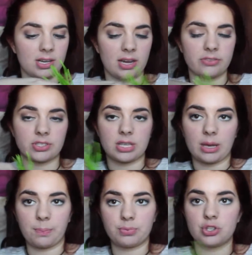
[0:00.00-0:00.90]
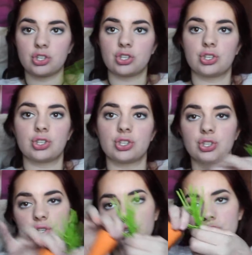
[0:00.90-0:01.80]
kind of just like,
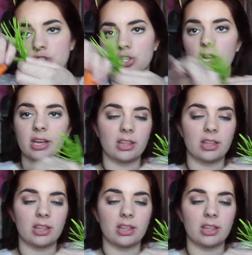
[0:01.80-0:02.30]
psh,